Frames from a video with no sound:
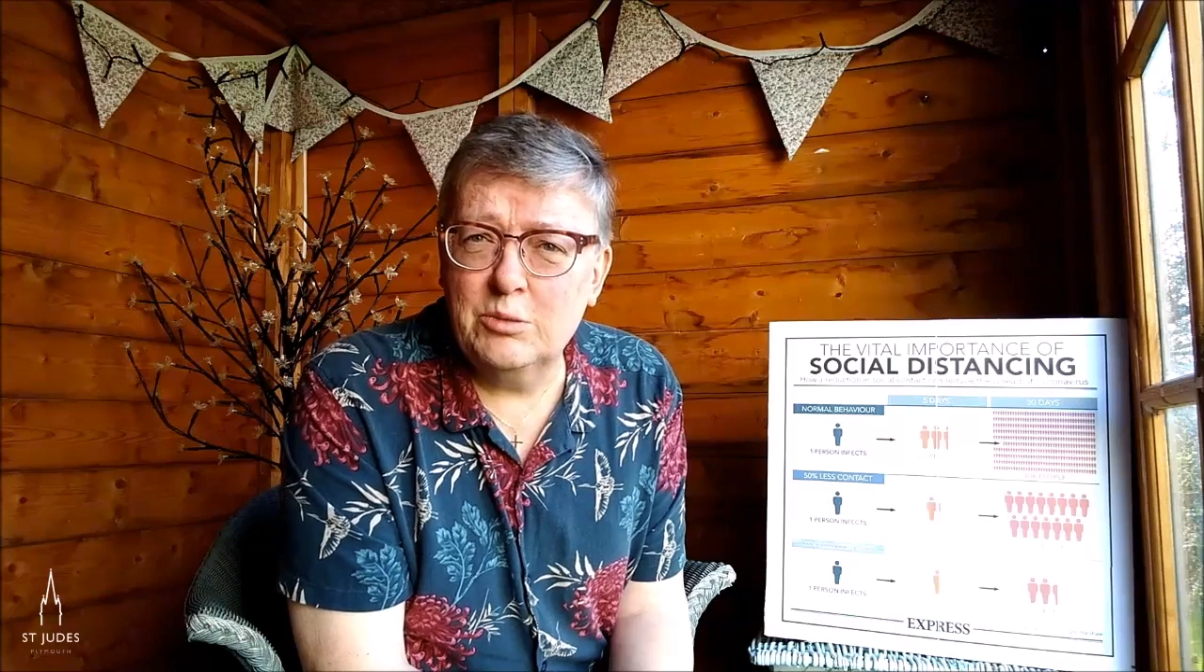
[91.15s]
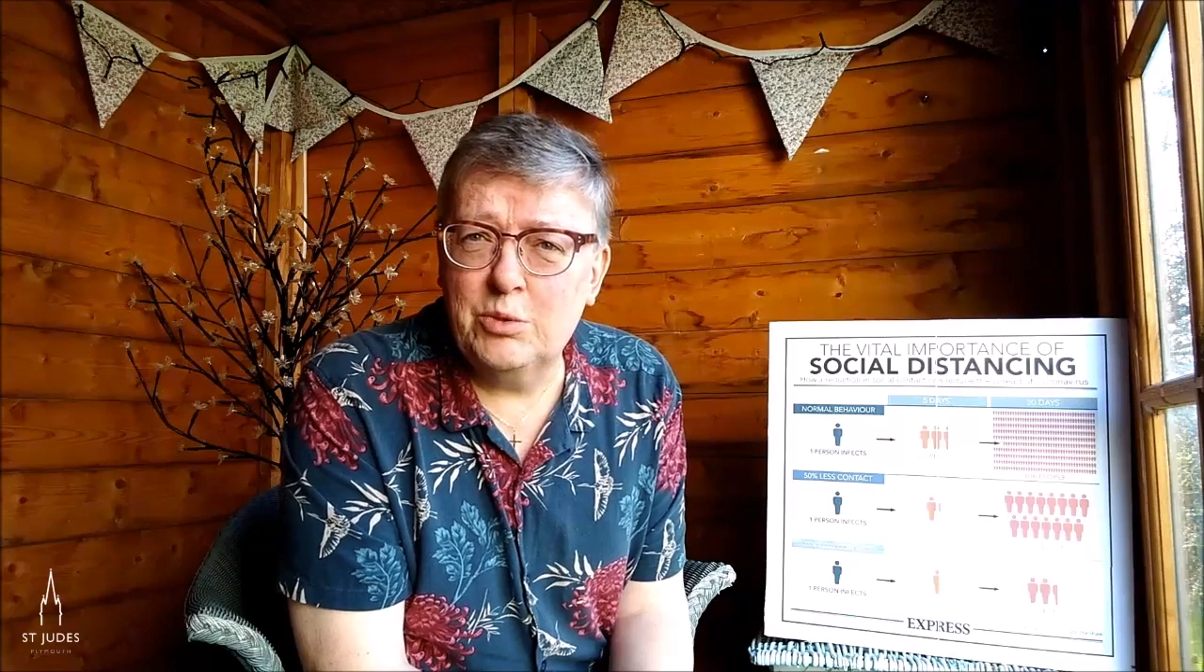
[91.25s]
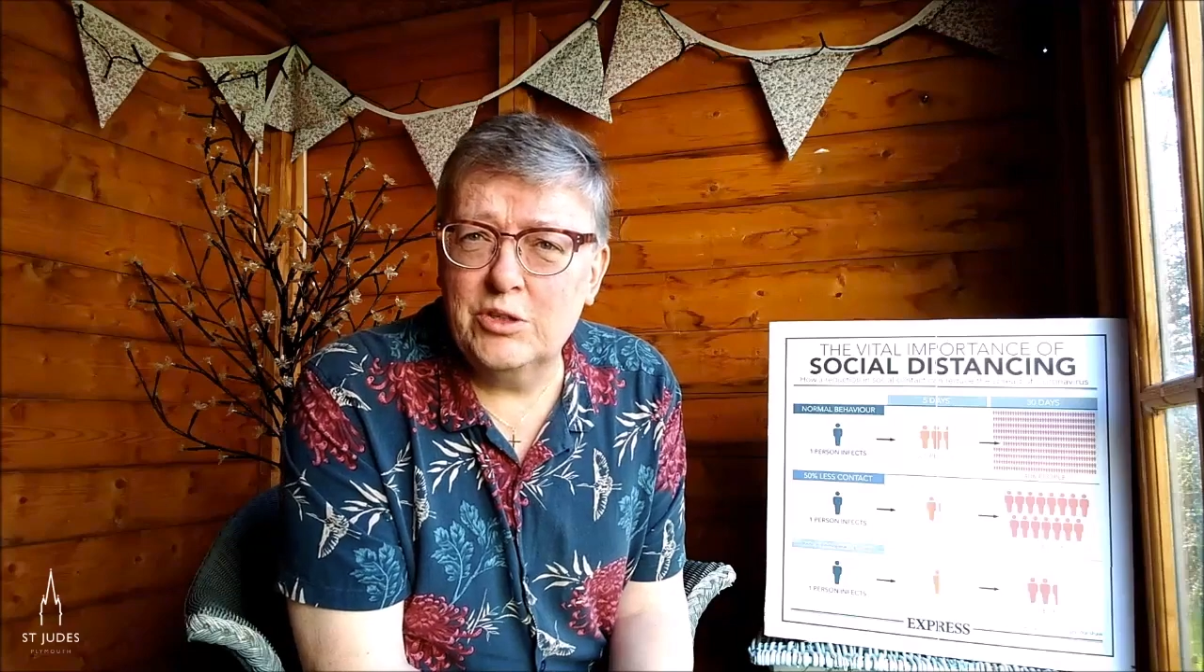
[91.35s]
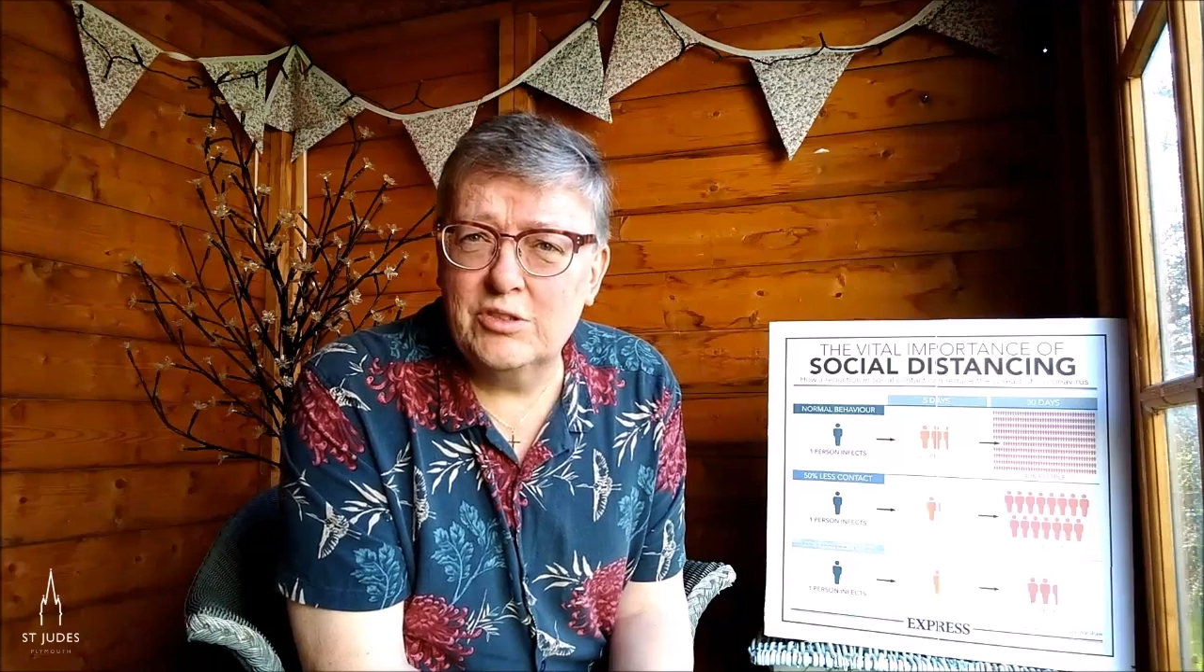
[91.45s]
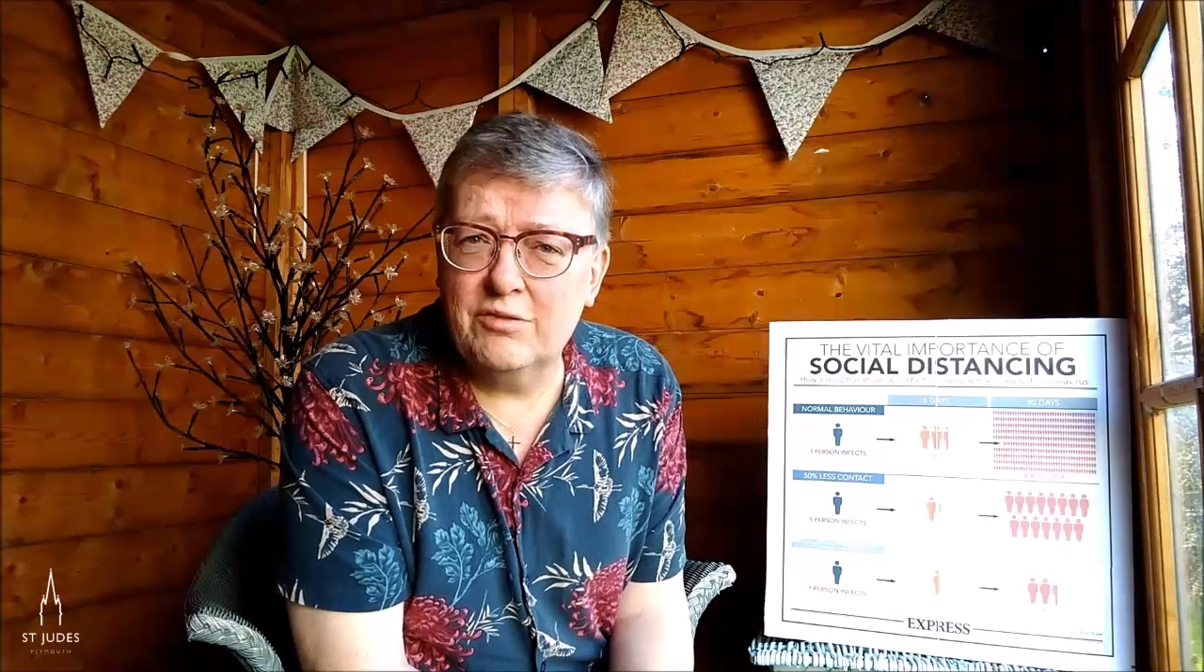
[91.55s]

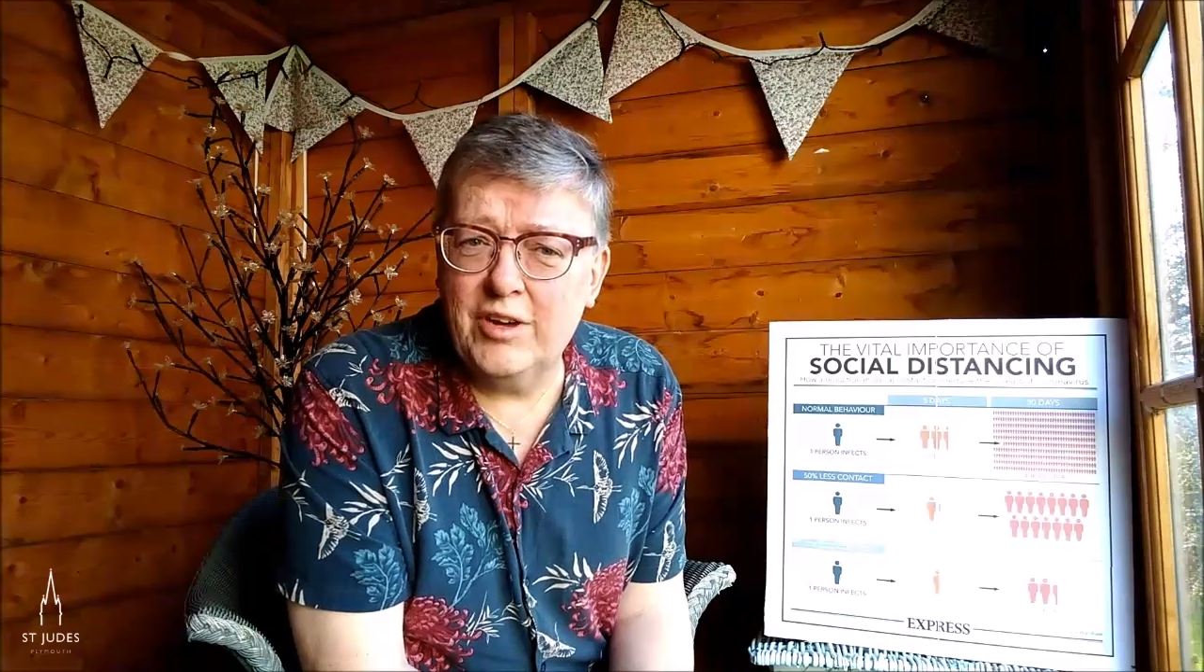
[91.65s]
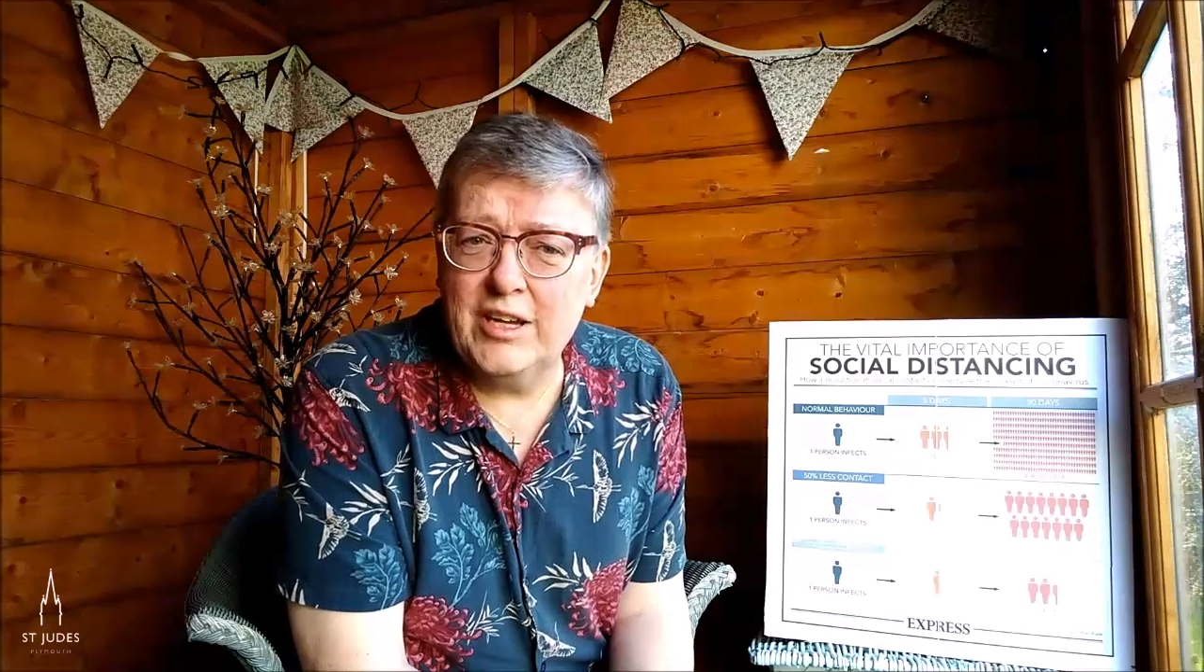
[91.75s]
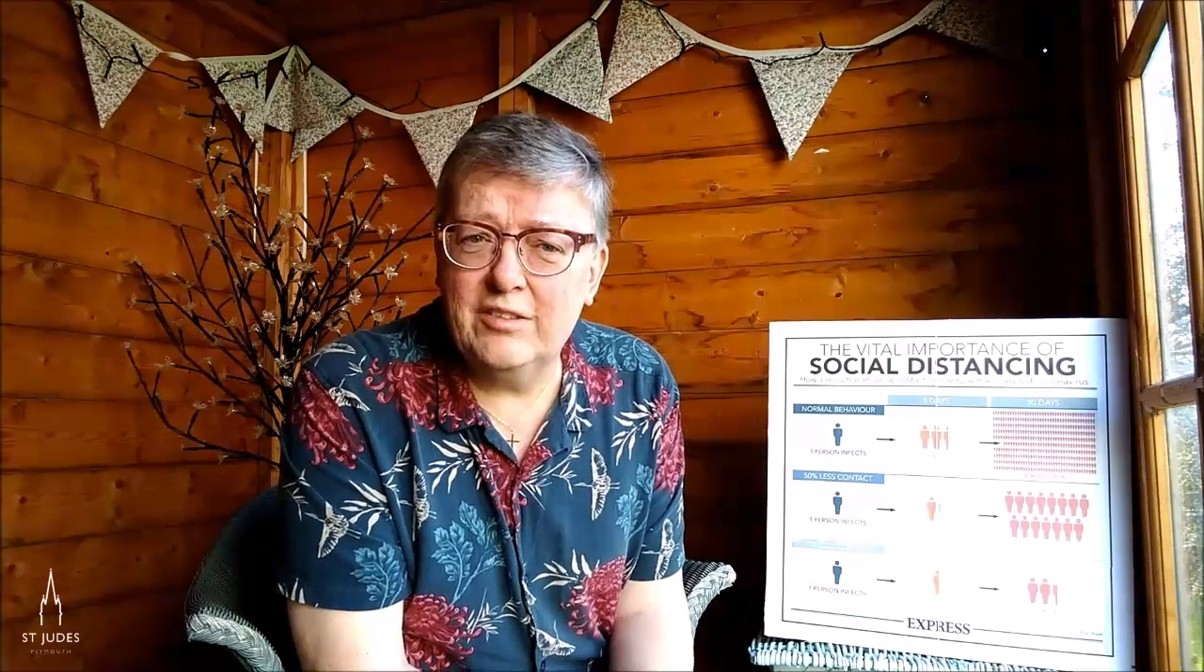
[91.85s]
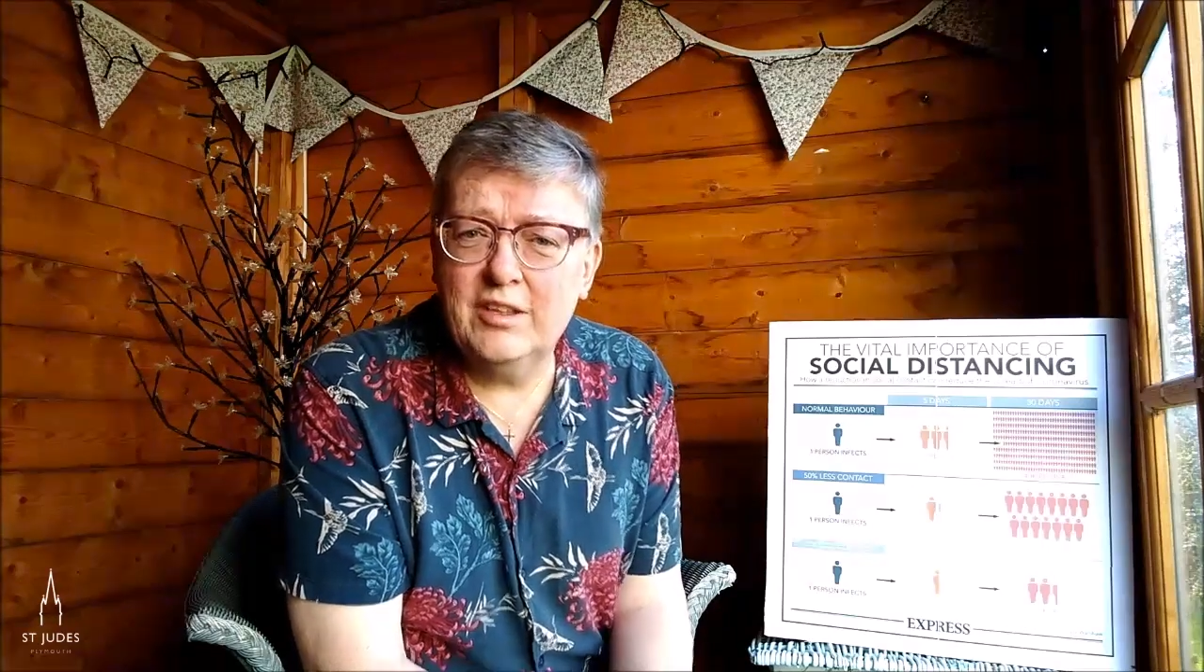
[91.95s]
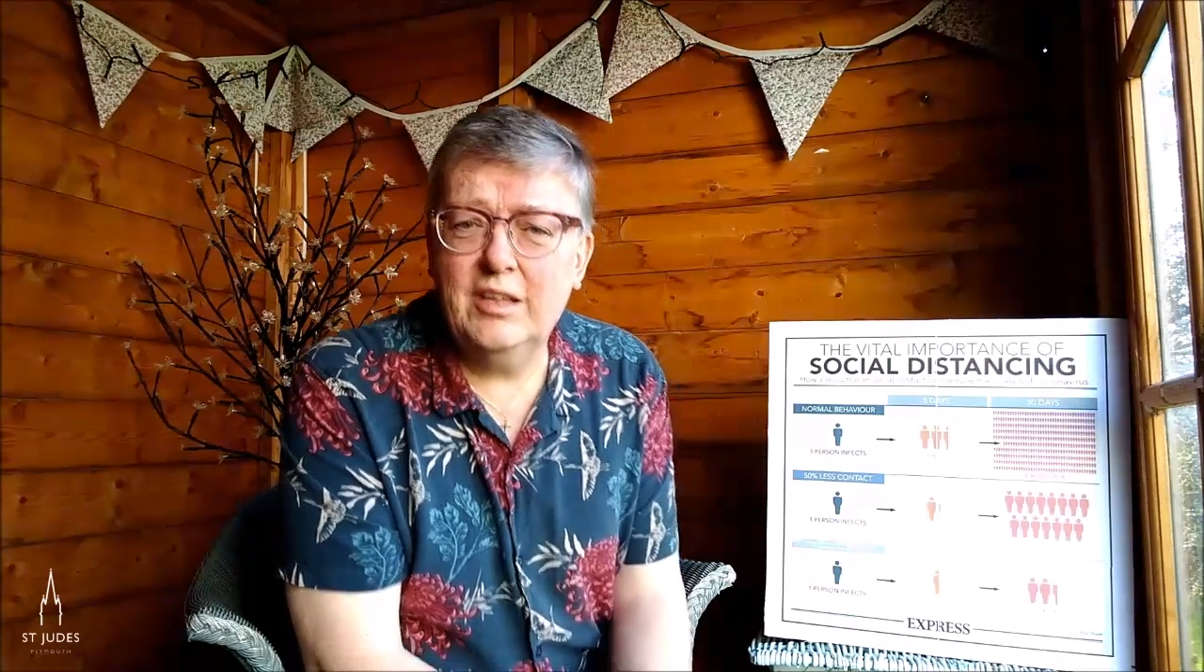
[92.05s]
person of
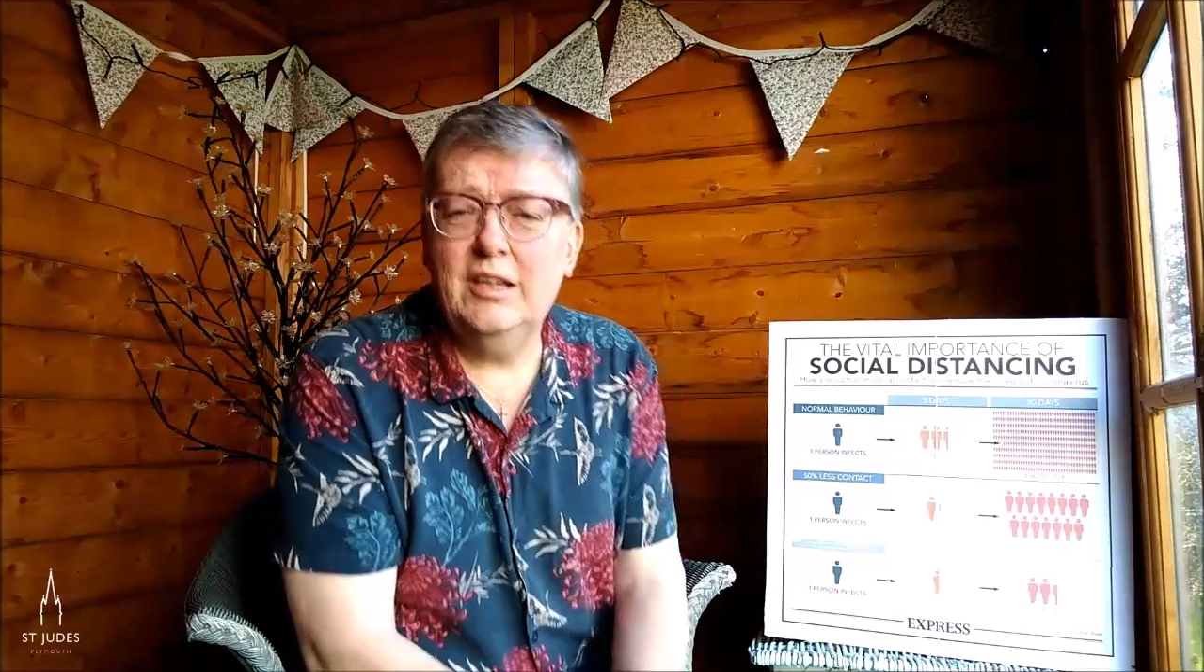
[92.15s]
faith,